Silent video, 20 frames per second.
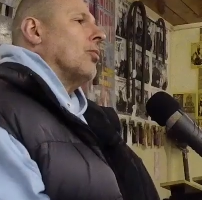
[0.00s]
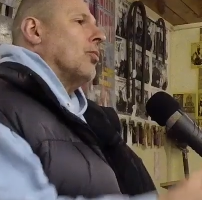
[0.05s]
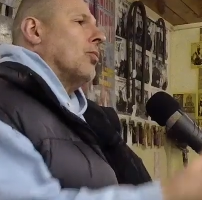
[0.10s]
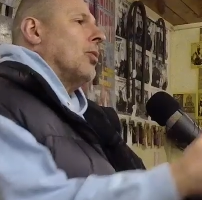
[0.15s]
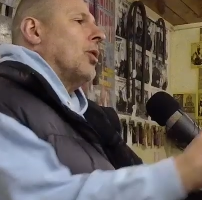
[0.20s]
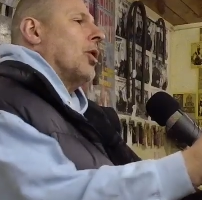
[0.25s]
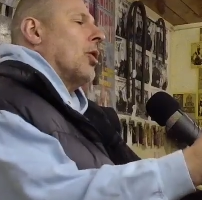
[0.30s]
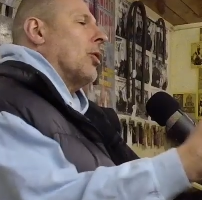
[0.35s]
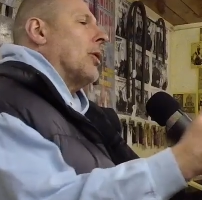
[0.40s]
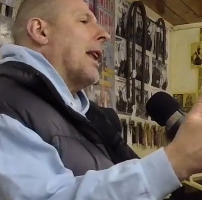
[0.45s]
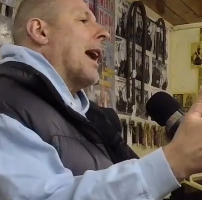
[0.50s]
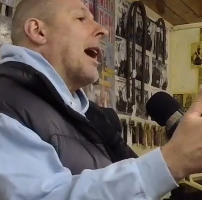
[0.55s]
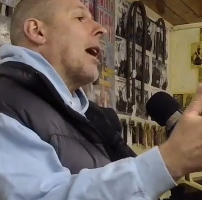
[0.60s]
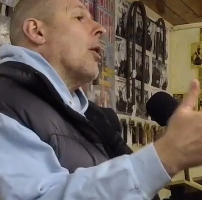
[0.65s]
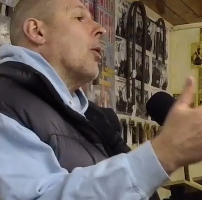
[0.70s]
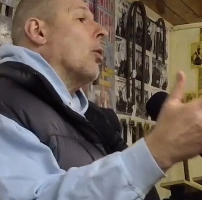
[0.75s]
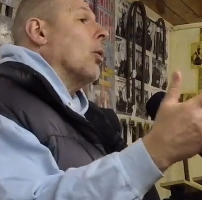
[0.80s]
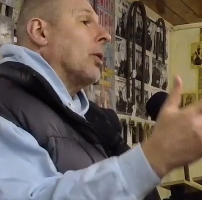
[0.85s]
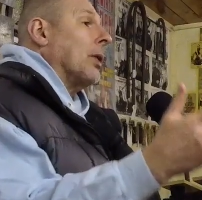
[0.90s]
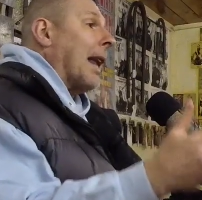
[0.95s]

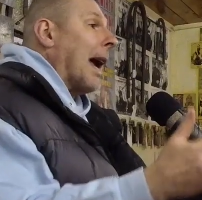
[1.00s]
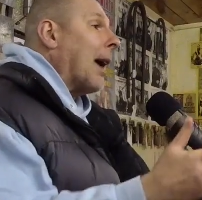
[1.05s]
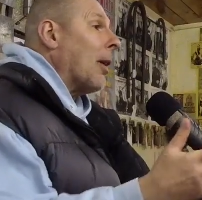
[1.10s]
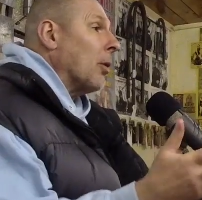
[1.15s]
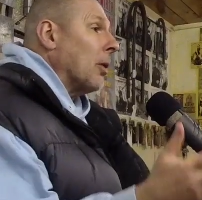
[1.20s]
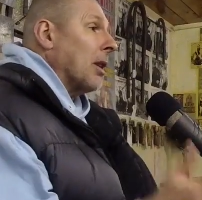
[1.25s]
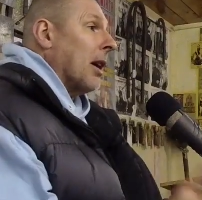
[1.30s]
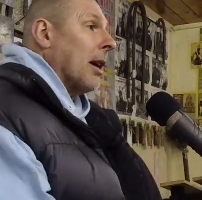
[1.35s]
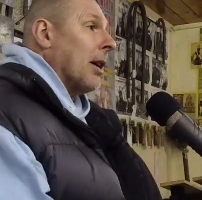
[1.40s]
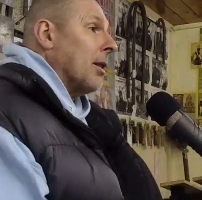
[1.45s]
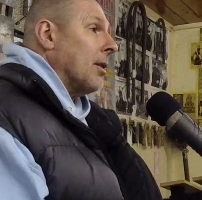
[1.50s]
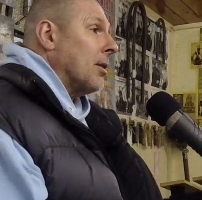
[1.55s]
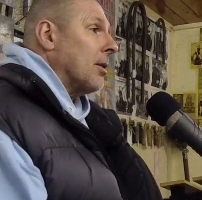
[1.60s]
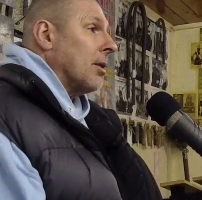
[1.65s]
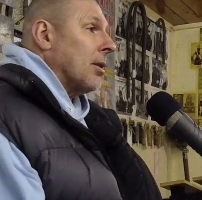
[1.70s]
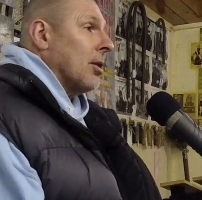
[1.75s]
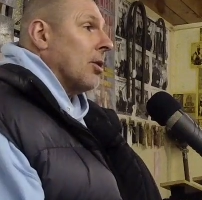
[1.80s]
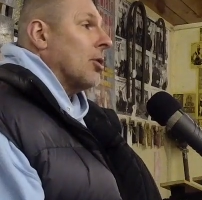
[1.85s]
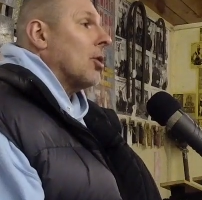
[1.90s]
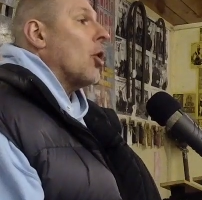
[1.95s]

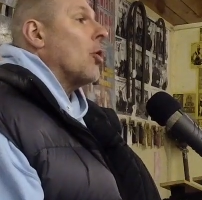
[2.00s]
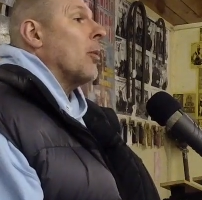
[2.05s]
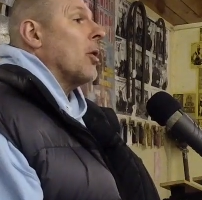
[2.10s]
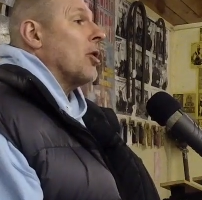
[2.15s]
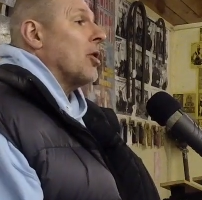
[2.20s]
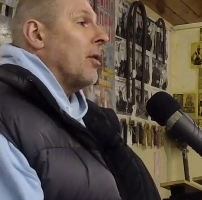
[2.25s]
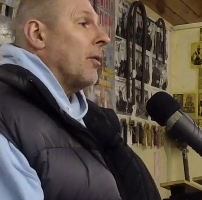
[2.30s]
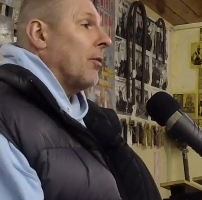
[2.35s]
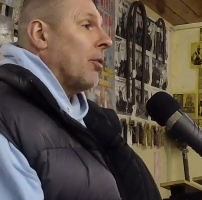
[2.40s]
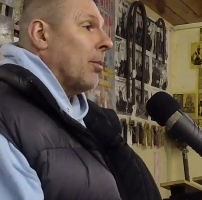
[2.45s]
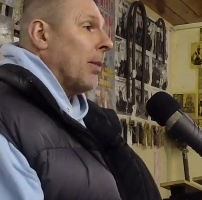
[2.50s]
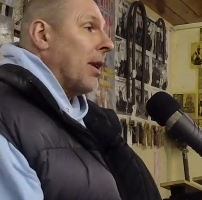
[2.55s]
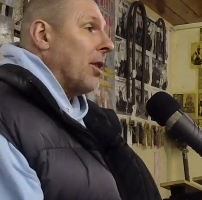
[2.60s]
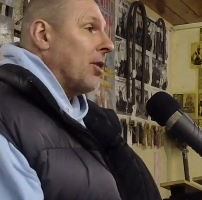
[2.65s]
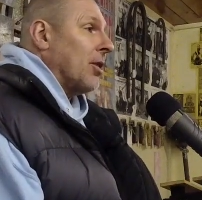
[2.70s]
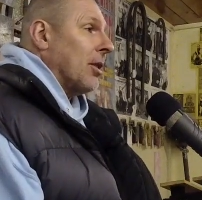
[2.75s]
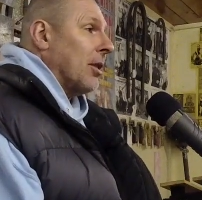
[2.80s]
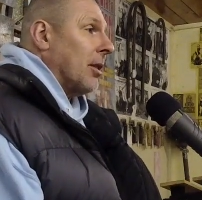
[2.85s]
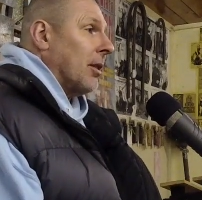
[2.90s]
nowadays there's so much information.